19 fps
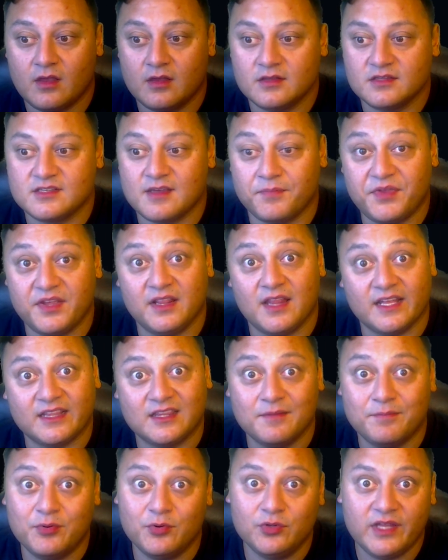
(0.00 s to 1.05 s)
something like the
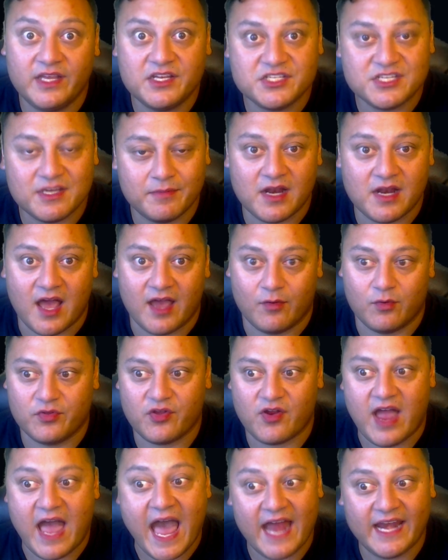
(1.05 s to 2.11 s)
Boolean Gemini, where
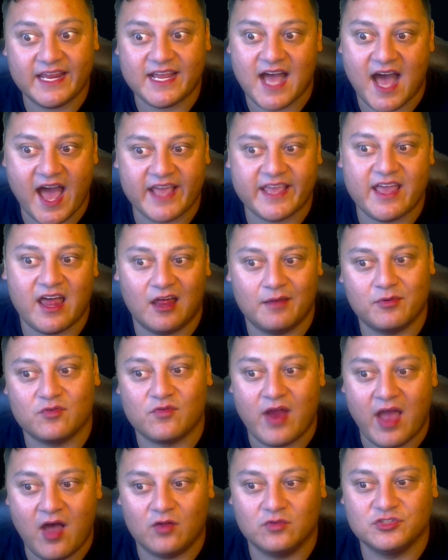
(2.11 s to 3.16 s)
they're adding high caliber
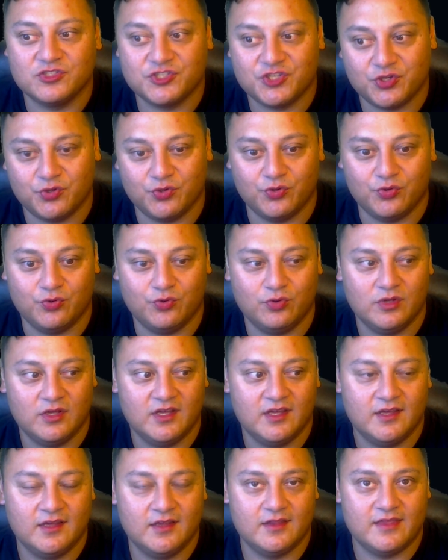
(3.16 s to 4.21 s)
rounds to
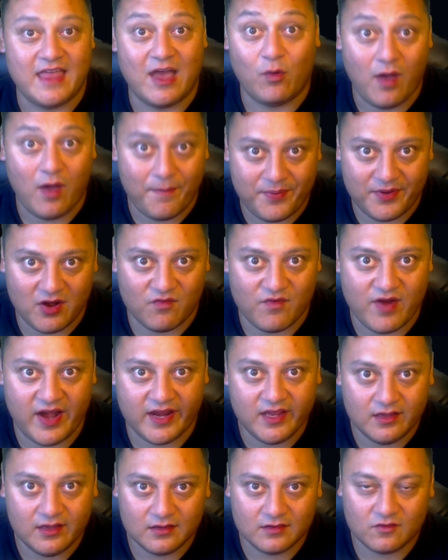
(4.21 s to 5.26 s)
that weapon
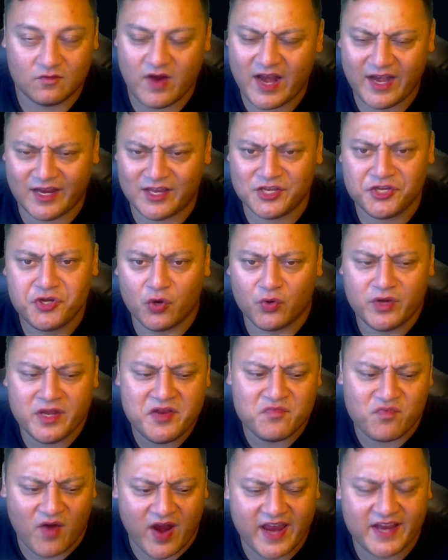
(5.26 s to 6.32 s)
already. Granted, you don't
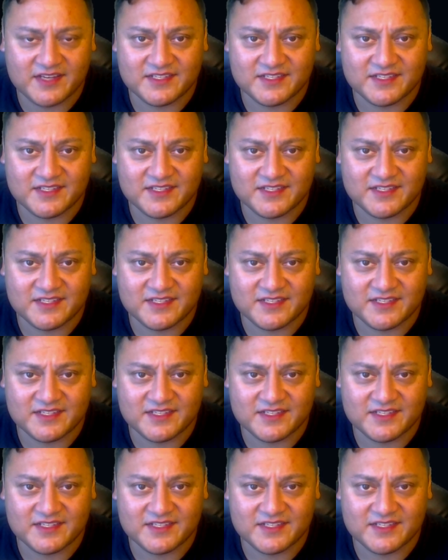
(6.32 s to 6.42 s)
need range